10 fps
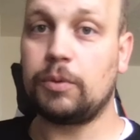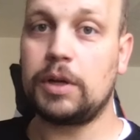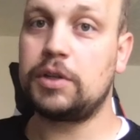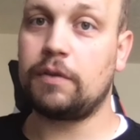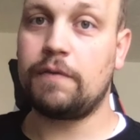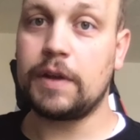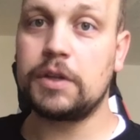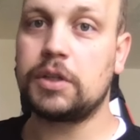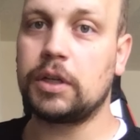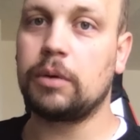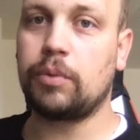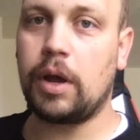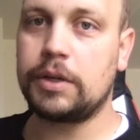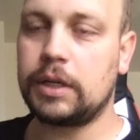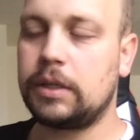rush of finishing a
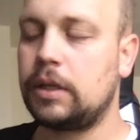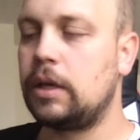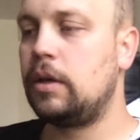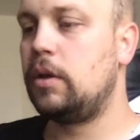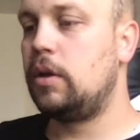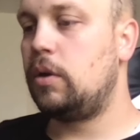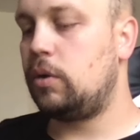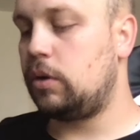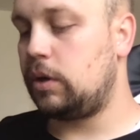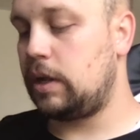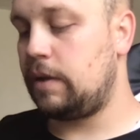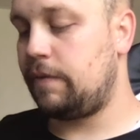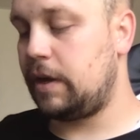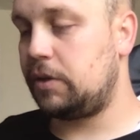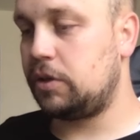project, or if
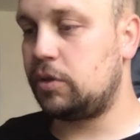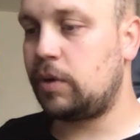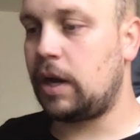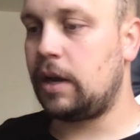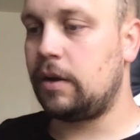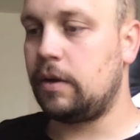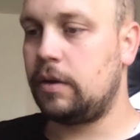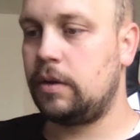I should try and